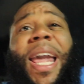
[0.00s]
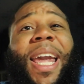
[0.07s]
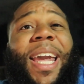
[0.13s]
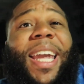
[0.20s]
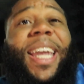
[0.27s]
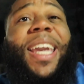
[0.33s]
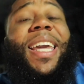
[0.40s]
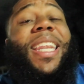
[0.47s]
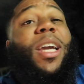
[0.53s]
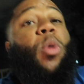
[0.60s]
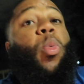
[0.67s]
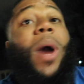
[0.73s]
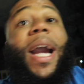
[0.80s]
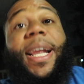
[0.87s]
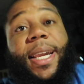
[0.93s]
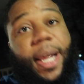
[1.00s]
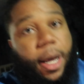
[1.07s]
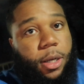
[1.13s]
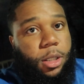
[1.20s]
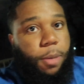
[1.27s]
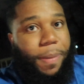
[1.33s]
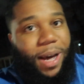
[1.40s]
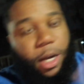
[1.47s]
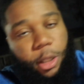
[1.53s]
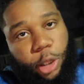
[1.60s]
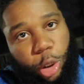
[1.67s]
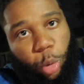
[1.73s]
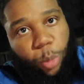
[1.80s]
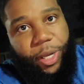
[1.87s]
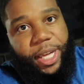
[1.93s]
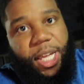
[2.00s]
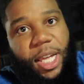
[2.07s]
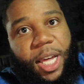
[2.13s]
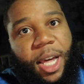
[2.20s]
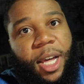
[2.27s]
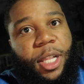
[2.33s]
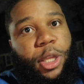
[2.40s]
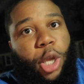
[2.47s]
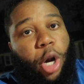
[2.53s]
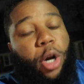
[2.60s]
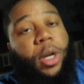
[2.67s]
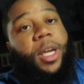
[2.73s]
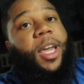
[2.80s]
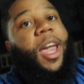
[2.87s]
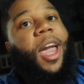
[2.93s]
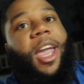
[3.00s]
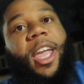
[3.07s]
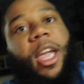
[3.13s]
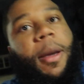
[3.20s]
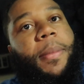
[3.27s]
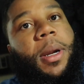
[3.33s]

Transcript: and get it right now. It's about 3:30 a.m.